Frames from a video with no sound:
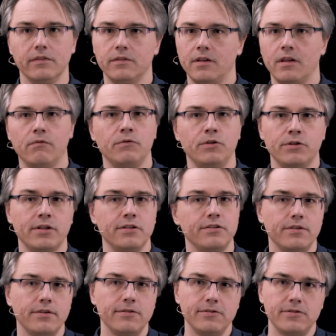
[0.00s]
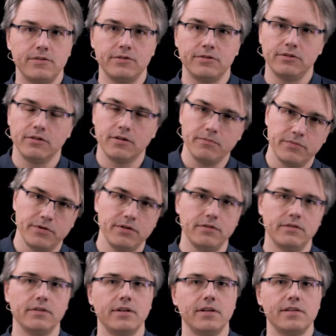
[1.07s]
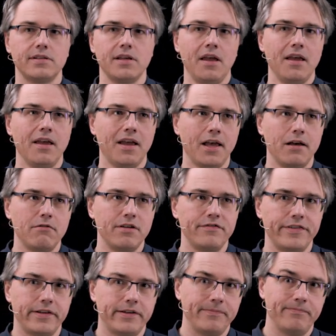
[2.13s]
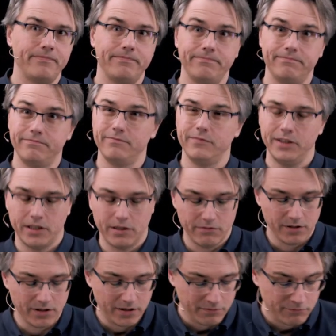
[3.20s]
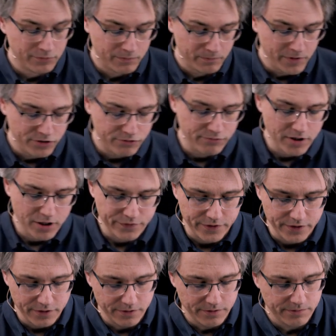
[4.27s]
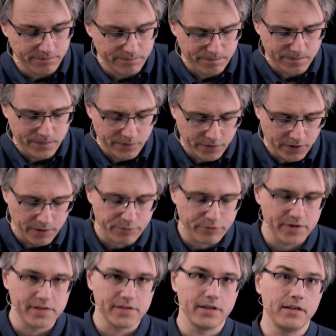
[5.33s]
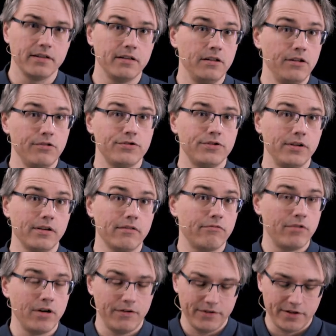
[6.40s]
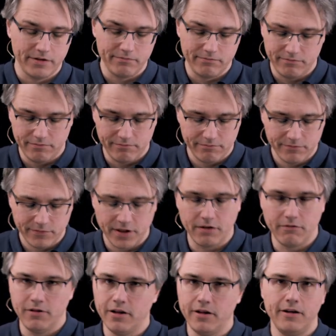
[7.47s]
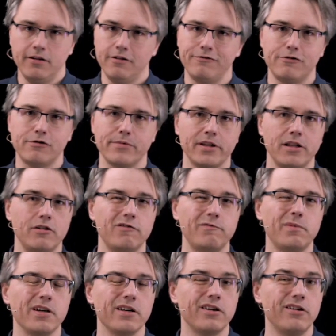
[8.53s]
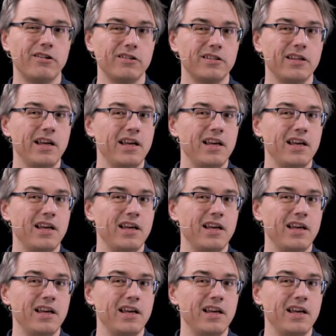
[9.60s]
that you can use to compute this. However, I would much rather you appreciate the logic rather than learn the formula off by heart,